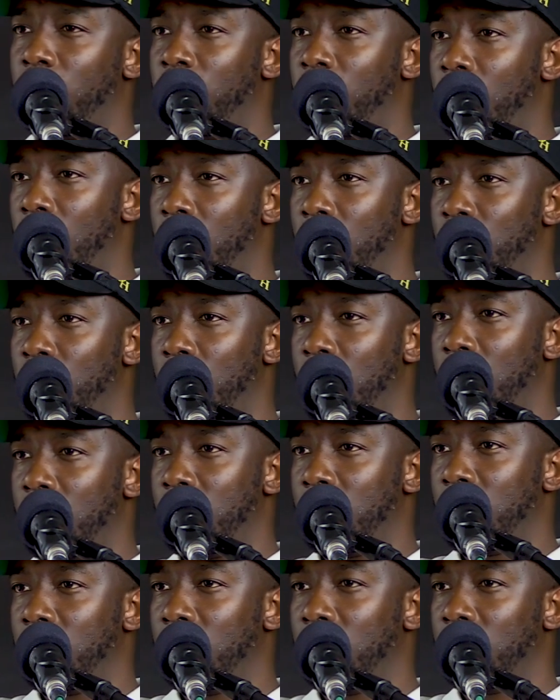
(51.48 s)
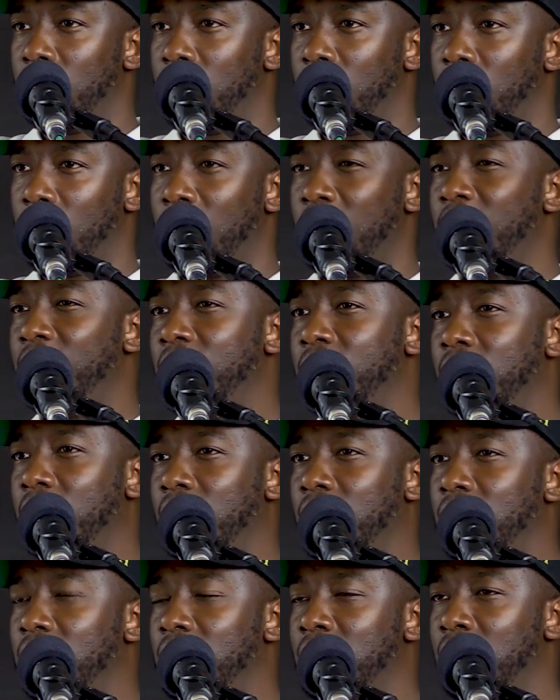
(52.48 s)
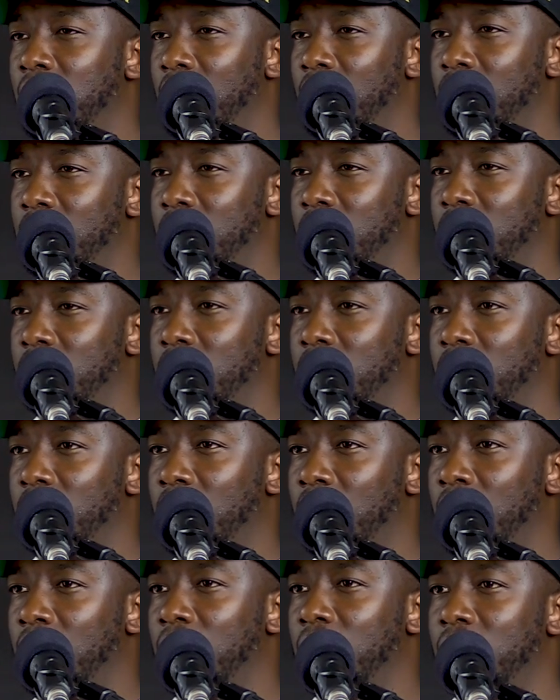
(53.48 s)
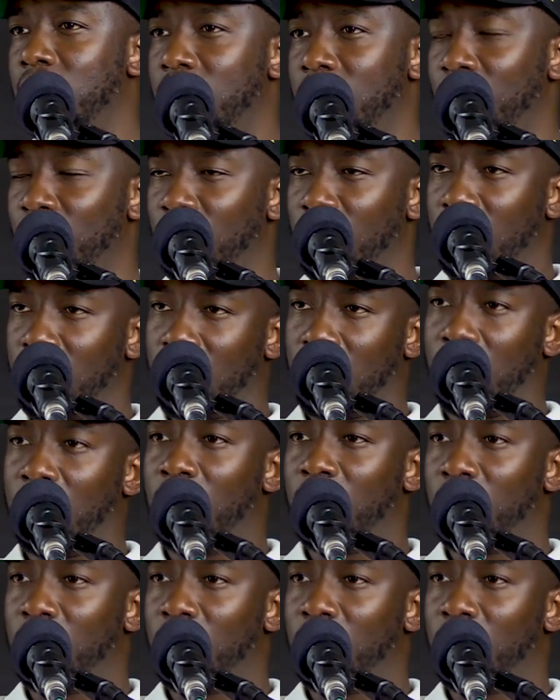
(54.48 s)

about $400. It never really changes. I think it still is